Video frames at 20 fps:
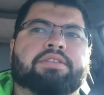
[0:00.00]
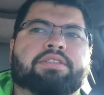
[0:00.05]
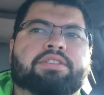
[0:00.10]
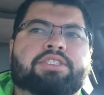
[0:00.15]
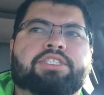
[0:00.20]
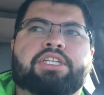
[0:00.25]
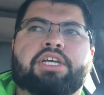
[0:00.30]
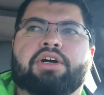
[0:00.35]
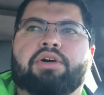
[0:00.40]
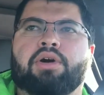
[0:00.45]

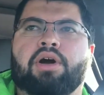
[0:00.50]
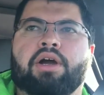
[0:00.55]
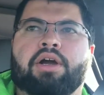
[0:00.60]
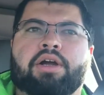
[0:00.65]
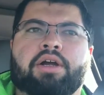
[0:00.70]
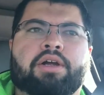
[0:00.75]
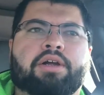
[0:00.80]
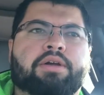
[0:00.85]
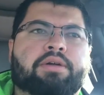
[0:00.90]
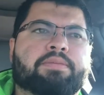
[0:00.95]
so
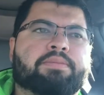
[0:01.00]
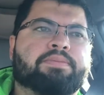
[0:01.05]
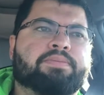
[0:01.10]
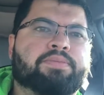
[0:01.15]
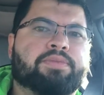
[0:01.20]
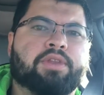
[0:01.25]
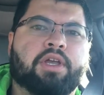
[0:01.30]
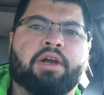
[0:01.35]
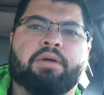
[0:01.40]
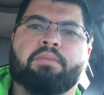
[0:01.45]
our
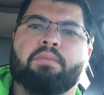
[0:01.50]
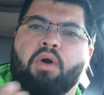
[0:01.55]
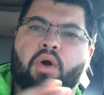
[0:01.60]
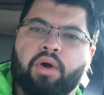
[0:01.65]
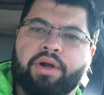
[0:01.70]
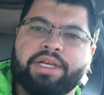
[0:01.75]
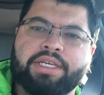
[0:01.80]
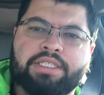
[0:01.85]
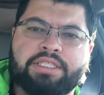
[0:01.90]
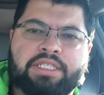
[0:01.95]
our
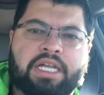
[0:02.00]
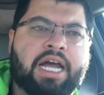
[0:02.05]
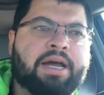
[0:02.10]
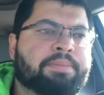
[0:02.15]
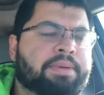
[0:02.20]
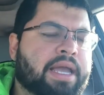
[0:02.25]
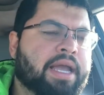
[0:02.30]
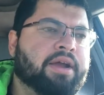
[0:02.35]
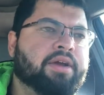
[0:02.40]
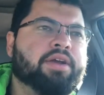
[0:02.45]
morning stop
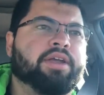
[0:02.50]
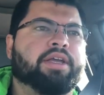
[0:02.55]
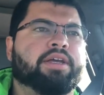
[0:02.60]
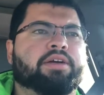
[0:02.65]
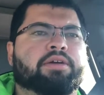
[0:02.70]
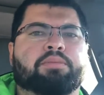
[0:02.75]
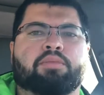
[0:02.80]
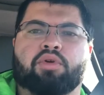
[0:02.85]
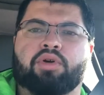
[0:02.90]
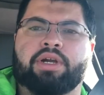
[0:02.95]
area,
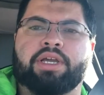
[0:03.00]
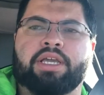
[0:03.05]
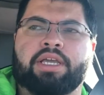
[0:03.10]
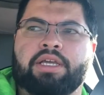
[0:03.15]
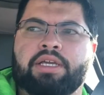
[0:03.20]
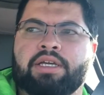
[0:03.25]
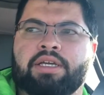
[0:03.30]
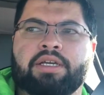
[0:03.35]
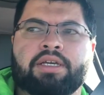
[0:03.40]
our morning